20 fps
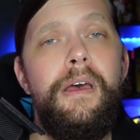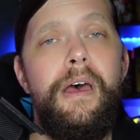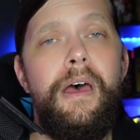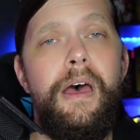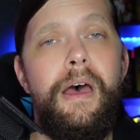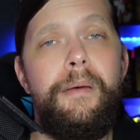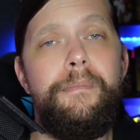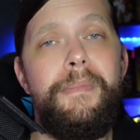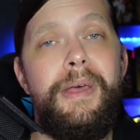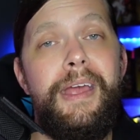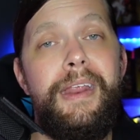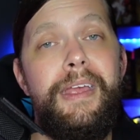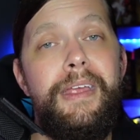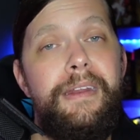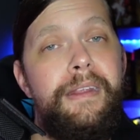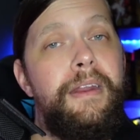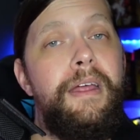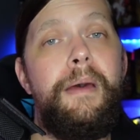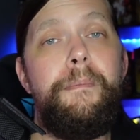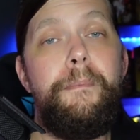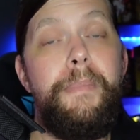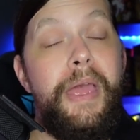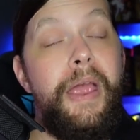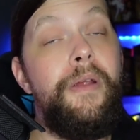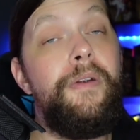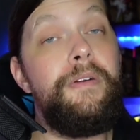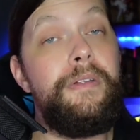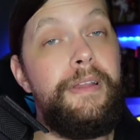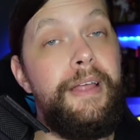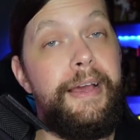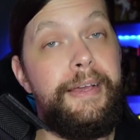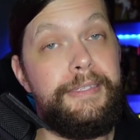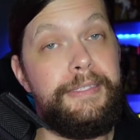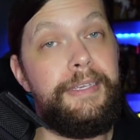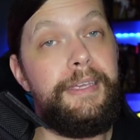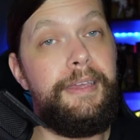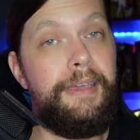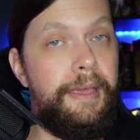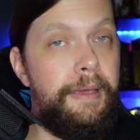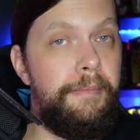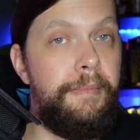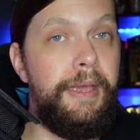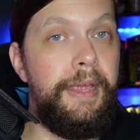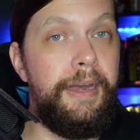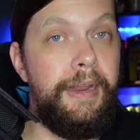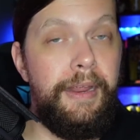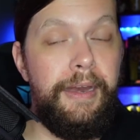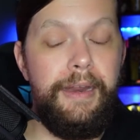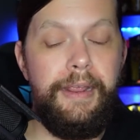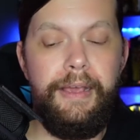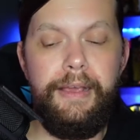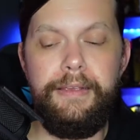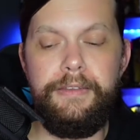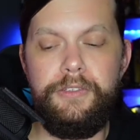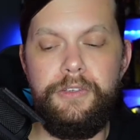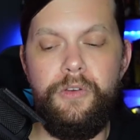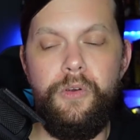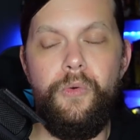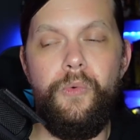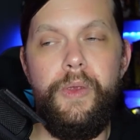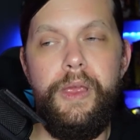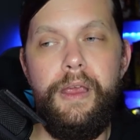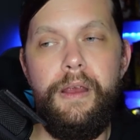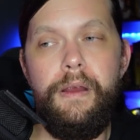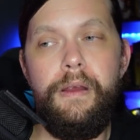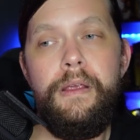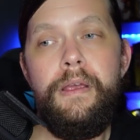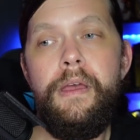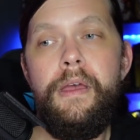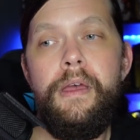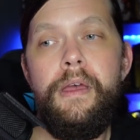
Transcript: um, that ended up paralyzing him and ending his career